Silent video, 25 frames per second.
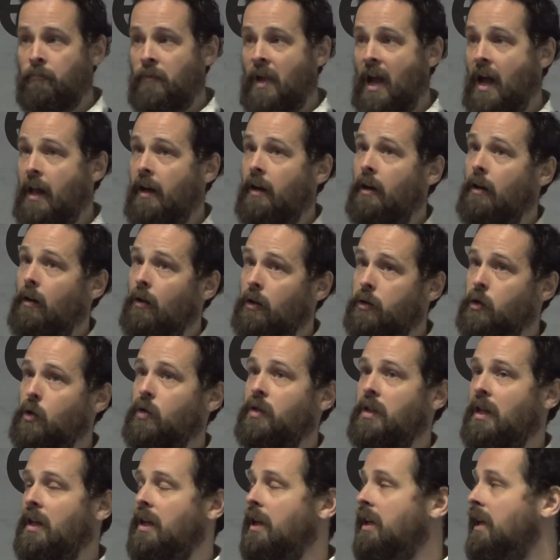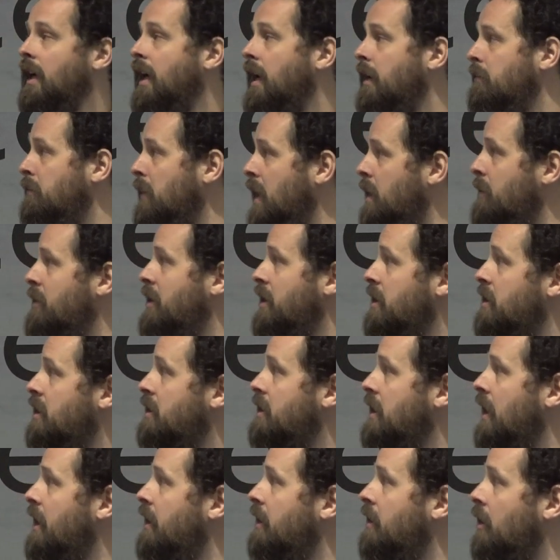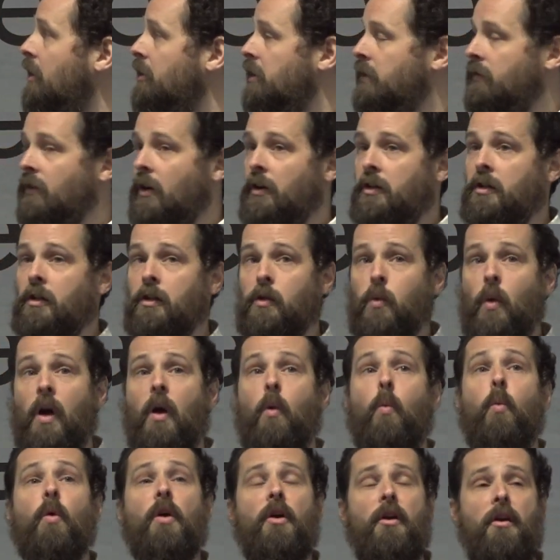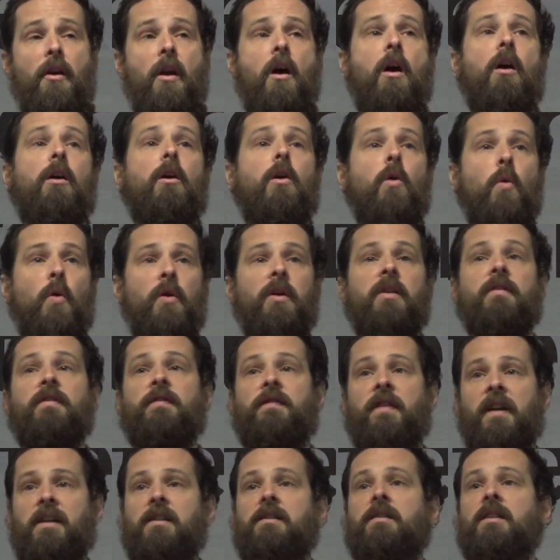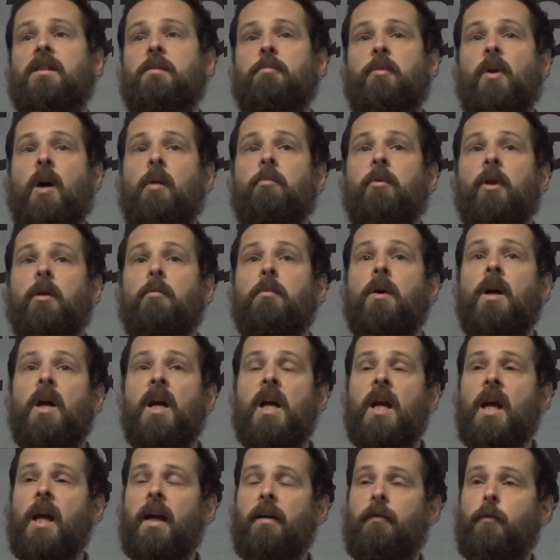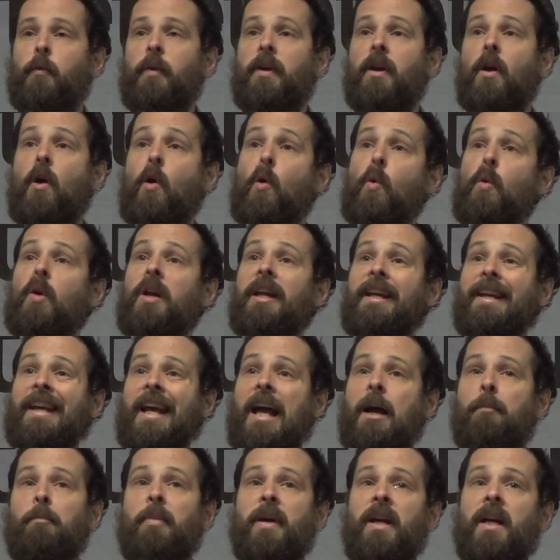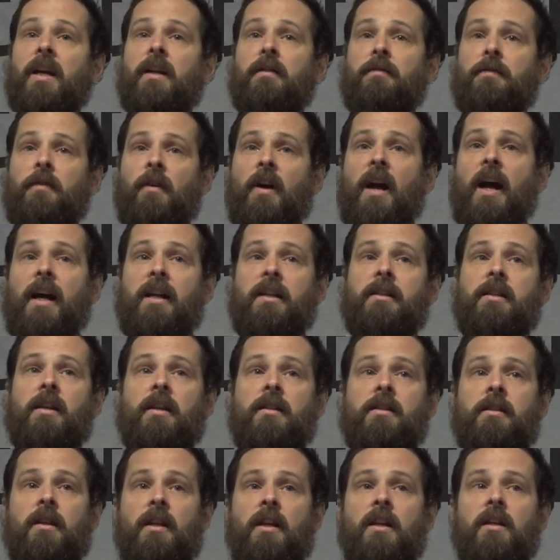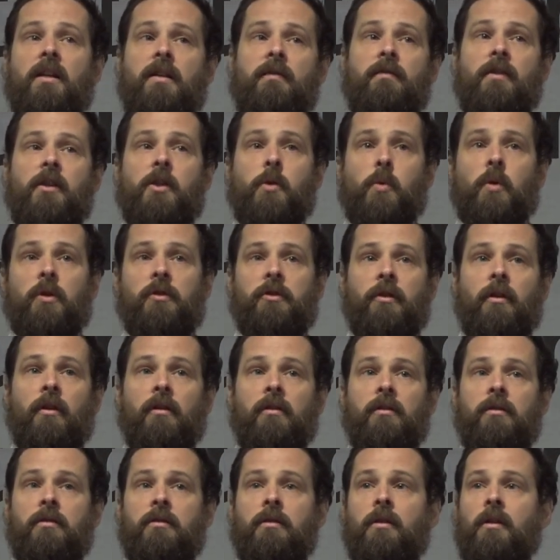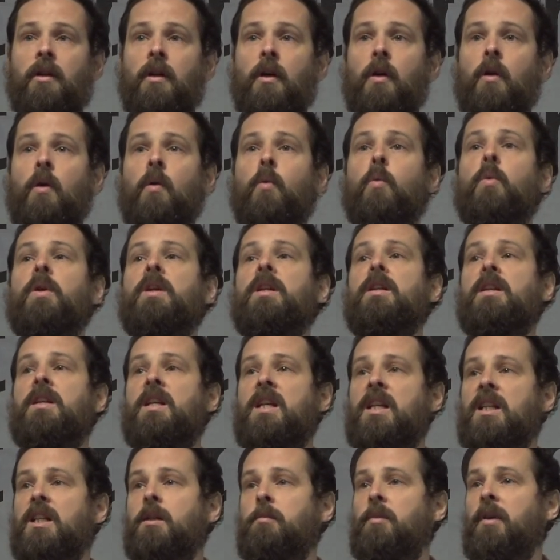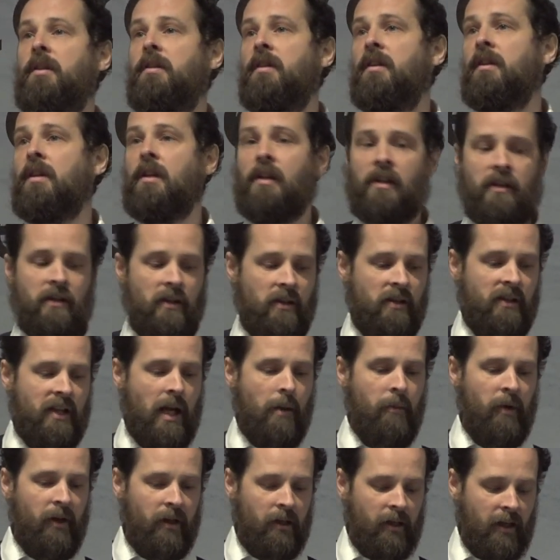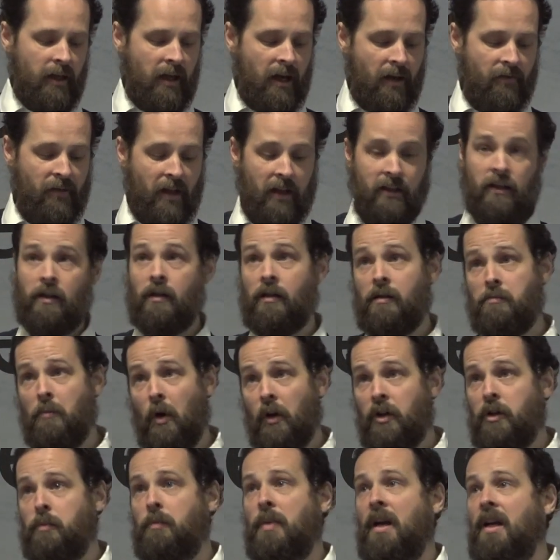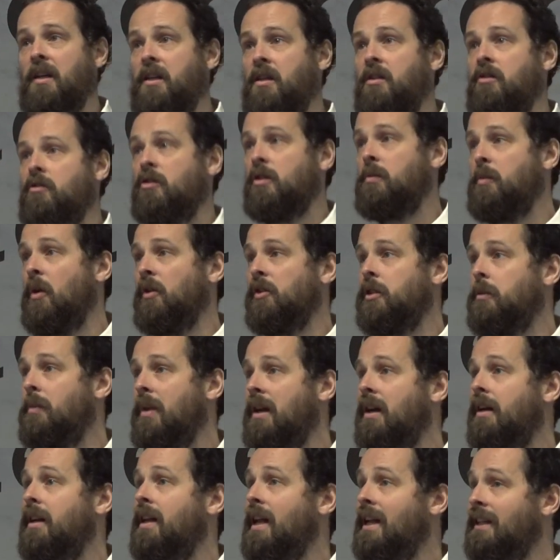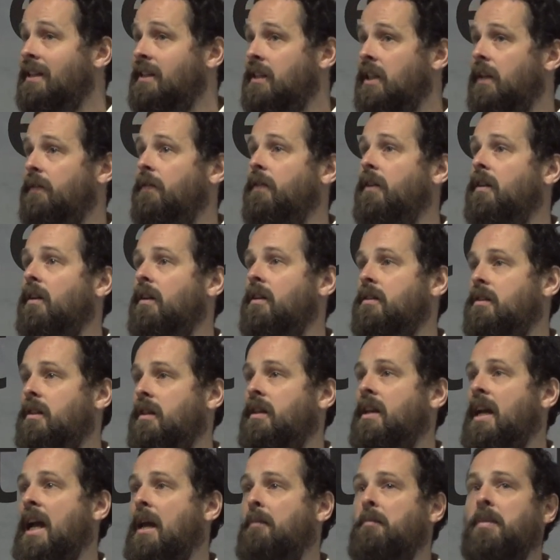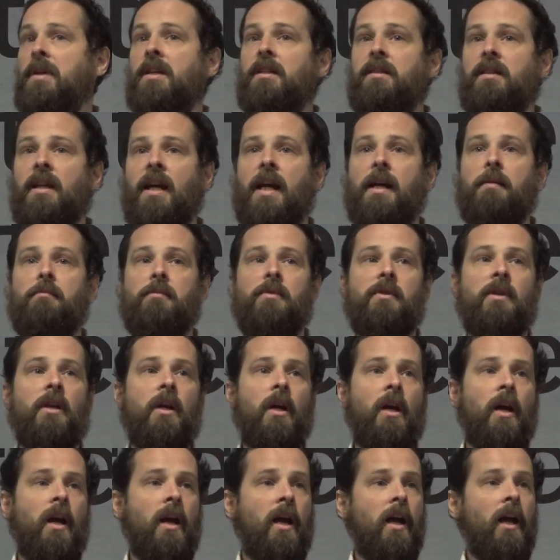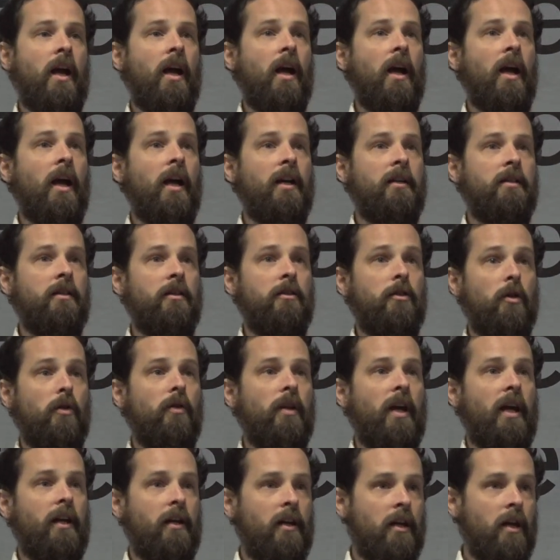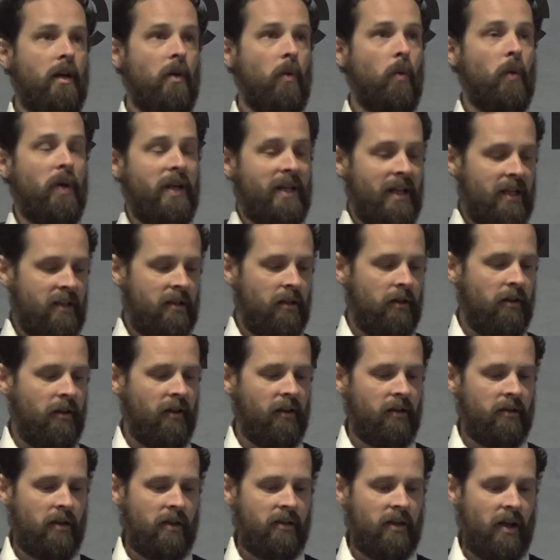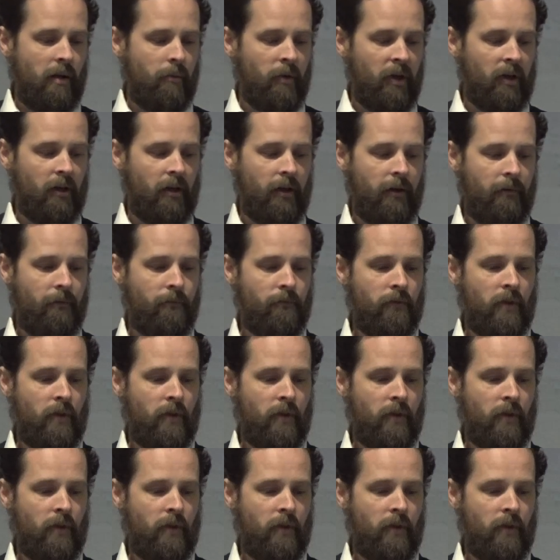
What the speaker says: And I'll also say again, maybe this is slightly controversial as well, we're not going to fix this problem if we only campaign for access to individual drugs. We need to be thinking systemically, and that's as much patients' responsibility, as difficult as it can be at times. To do that, we need to think systemically.